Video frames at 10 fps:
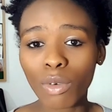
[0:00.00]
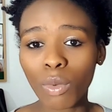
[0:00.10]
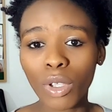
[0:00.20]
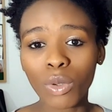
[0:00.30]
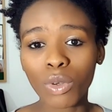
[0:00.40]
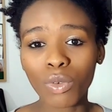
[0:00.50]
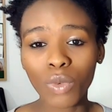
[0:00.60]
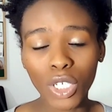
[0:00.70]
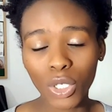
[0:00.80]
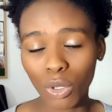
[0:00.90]
even when you
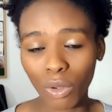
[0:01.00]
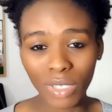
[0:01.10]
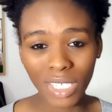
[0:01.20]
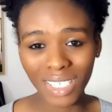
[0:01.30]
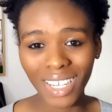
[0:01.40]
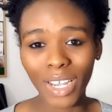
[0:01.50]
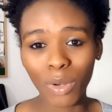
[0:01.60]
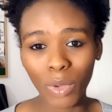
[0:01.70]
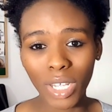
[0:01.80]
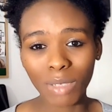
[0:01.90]
reach your
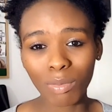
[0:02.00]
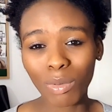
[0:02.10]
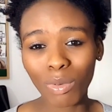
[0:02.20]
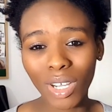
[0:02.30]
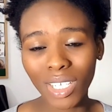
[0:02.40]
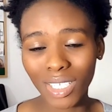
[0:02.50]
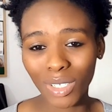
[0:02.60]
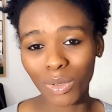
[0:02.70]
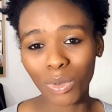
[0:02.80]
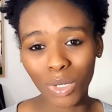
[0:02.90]
desired weight, people are
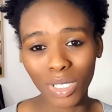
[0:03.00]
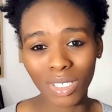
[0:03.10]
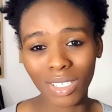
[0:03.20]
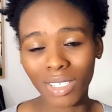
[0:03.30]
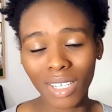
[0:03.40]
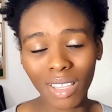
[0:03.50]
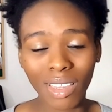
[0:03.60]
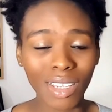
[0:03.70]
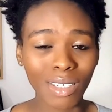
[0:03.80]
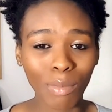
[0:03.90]
still going to say
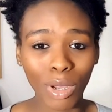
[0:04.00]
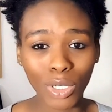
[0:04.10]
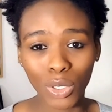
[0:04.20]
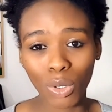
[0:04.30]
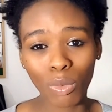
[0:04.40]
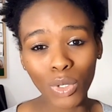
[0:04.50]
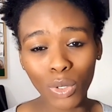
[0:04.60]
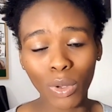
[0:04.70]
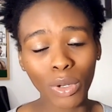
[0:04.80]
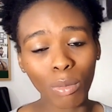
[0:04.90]
things about you
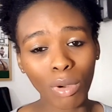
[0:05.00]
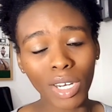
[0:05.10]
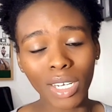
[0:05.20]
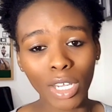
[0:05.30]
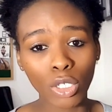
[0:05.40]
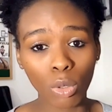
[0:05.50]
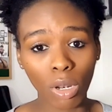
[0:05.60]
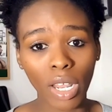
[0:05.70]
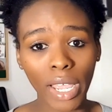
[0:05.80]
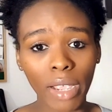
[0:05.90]
and your body that you
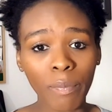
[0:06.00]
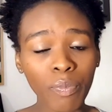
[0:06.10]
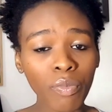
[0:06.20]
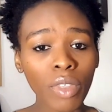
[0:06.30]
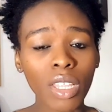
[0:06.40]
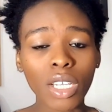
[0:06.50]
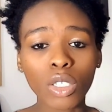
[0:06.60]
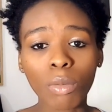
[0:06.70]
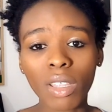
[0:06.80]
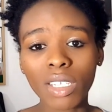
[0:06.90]
don't like.
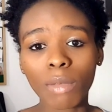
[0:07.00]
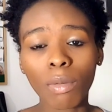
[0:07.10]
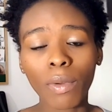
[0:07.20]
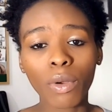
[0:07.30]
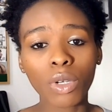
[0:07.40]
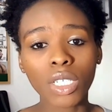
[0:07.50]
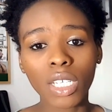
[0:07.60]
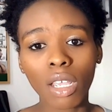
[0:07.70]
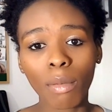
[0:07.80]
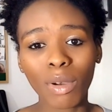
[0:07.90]
There's so many things that people are going to
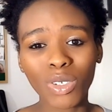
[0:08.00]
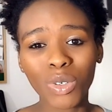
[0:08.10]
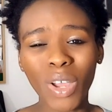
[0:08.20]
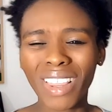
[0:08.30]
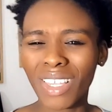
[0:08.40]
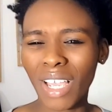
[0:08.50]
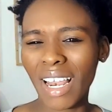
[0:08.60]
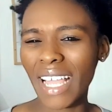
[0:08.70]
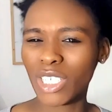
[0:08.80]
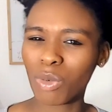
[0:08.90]
say about, you know, I think
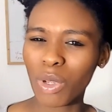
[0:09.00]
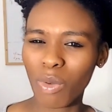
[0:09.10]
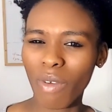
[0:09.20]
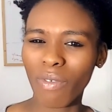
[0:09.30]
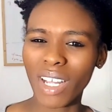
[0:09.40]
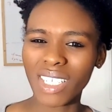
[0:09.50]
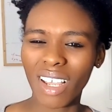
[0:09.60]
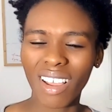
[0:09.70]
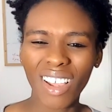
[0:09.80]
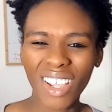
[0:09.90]
I liked you when you were
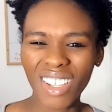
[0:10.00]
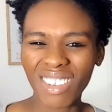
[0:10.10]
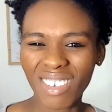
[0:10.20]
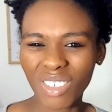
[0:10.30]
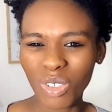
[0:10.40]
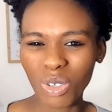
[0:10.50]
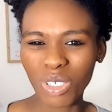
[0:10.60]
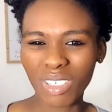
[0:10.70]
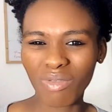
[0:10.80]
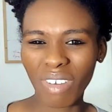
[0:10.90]
fatter, you look
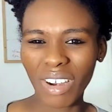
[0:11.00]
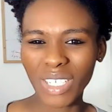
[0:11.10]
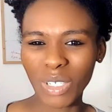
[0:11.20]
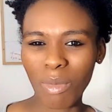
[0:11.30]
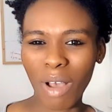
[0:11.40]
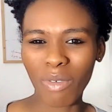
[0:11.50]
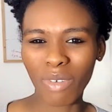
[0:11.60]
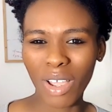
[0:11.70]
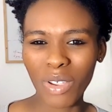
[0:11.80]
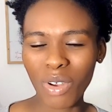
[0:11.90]
very somehow
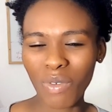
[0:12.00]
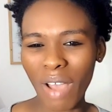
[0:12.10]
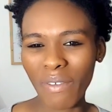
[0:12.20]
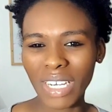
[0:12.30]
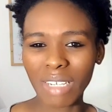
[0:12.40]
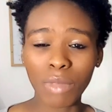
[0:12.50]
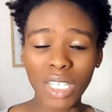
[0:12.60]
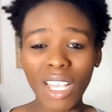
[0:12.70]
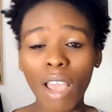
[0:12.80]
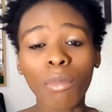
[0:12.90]
now, you don't have any
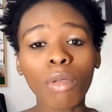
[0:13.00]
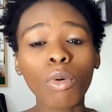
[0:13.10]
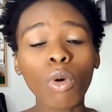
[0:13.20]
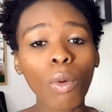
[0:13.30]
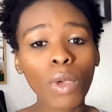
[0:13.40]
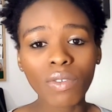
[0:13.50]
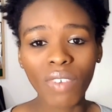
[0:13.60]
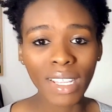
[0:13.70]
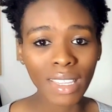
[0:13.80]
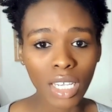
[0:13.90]
meat. People will always
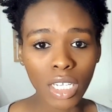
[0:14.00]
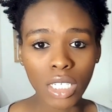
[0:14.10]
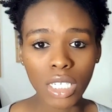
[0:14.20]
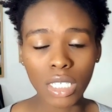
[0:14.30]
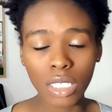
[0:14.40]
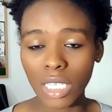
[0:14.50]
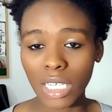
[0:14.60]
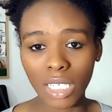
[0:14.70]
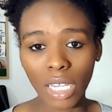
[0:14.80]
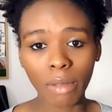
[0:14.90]
find things
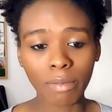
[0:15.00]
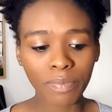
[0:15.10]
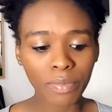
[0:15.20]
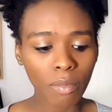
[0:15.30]
to say.